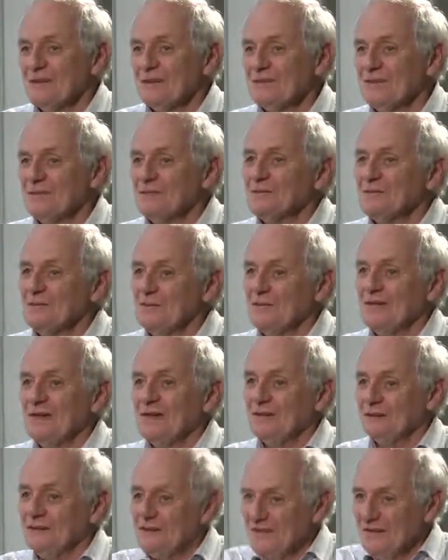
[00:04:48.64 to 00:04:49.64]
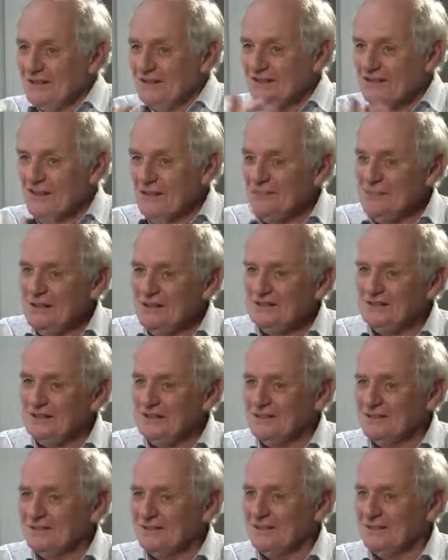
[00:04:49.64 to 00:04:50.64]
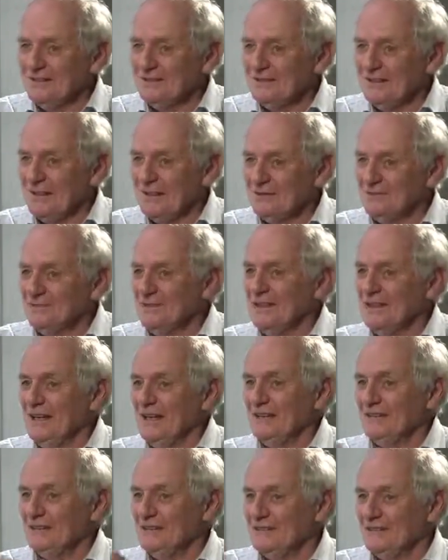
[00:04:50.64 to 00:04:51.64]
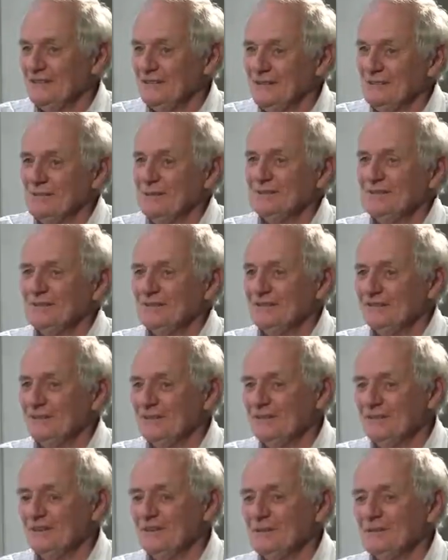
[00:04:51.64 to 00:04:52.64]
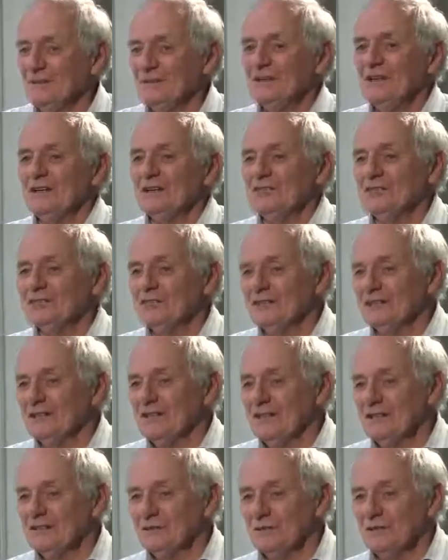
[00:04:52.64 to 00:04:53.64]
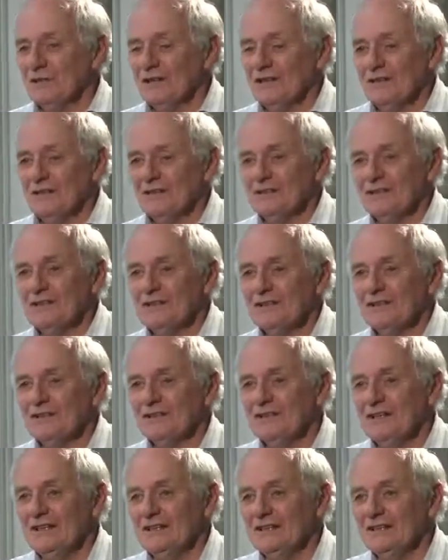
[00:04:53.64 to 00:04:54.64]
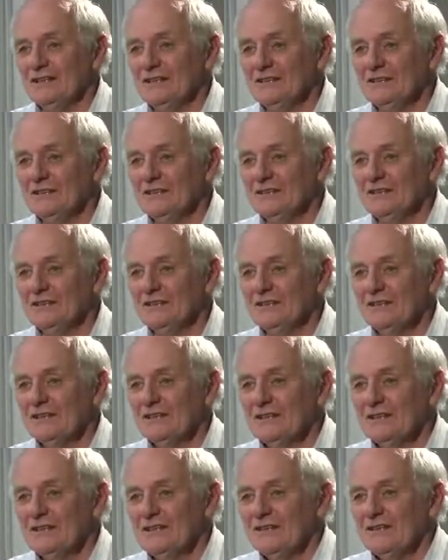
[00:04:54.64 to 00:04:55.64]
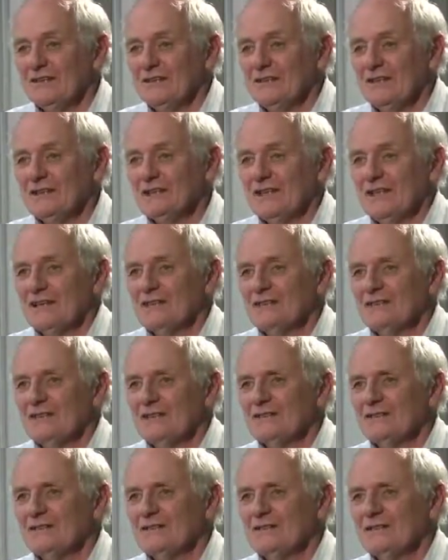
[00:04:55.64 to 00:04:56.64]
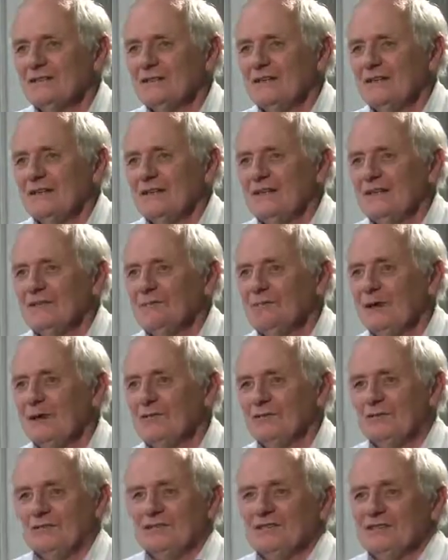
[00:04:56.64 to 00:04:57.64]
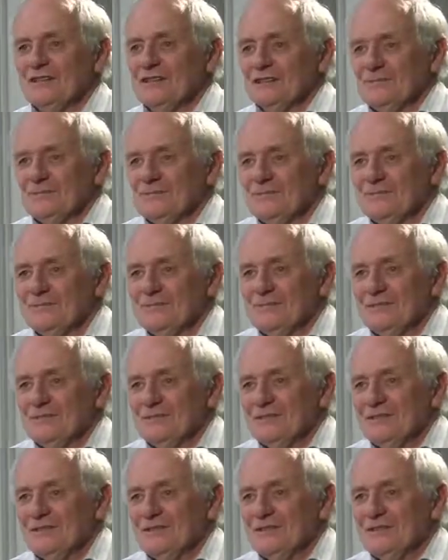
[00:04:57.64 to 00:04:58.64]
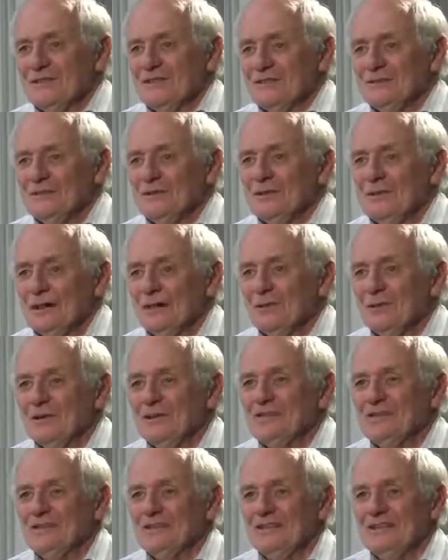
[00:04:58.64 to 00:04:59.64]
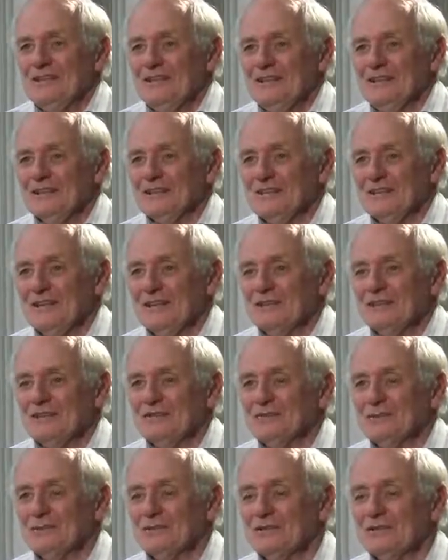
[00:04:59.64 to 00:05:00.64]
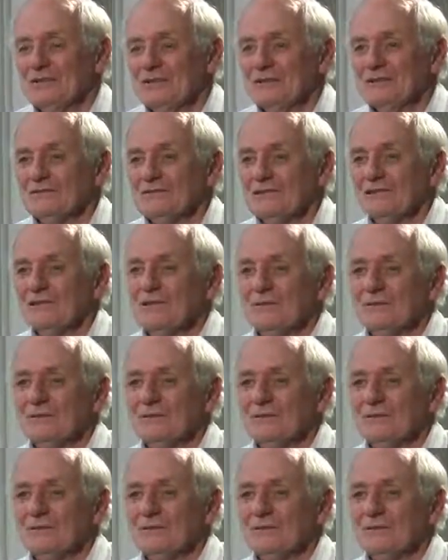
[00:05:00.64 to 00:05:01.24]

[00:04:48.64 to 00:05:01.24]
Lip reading: So to pull out diabetes and forget the obesity, the hypertension, and all the other associated conditions is actually to impoverish it. We're trying to pull out one disease out of what is a very